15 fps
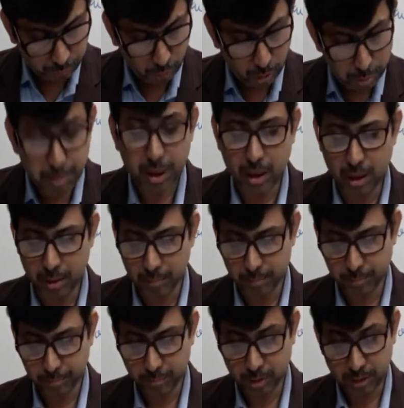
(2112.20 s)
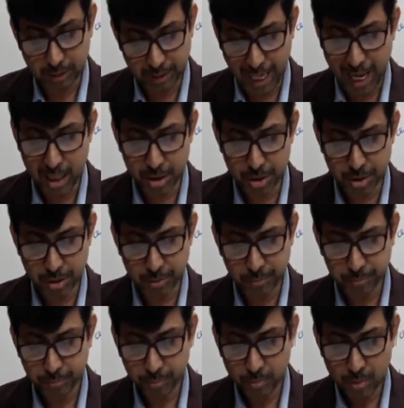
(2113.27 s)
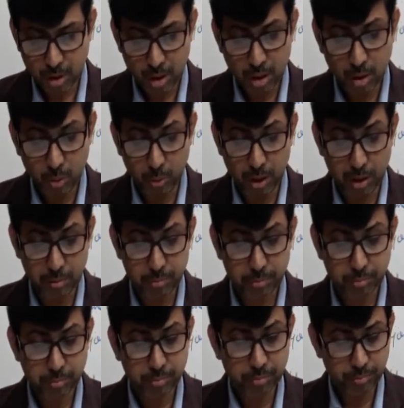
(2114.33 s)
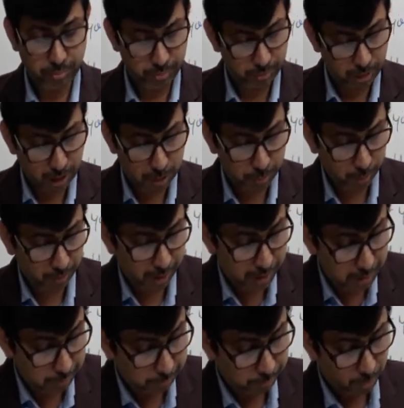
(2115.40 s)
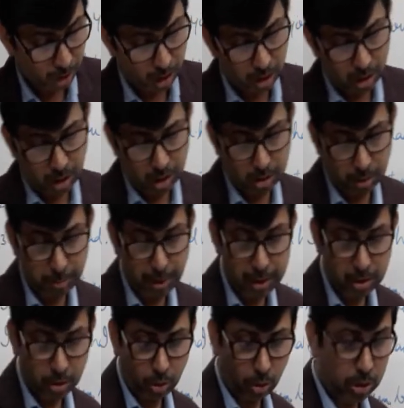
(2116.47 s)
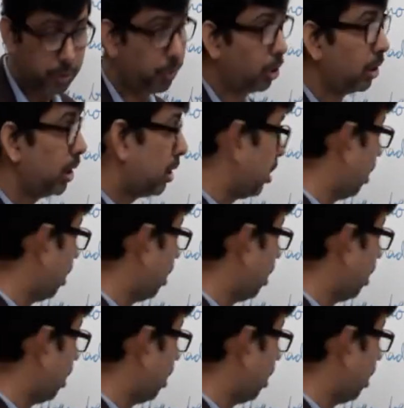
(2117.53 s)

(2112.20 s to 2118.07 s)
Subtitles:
for me, dash, well, let's provide the main clause for this